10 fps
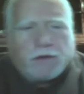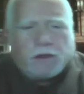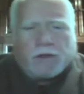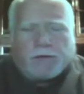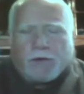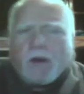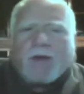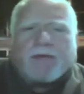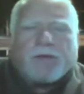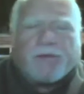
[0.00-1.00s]
you have the
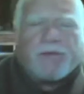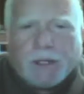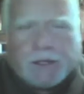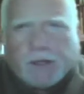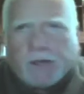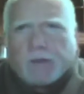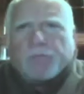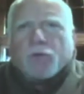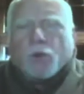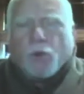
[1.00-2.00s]
feeling that
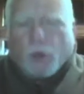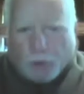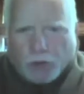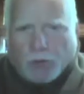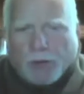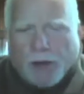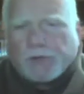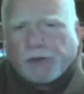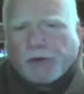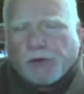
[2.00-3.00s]
what you're about to
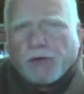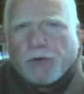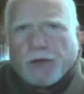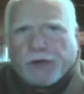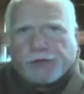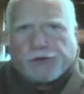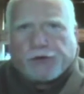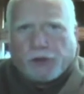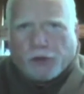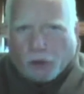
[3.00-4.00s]
do is
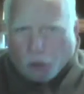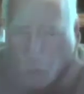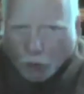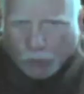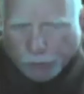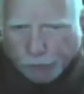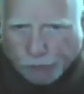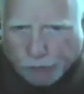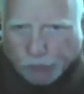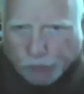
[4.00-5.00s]
yours,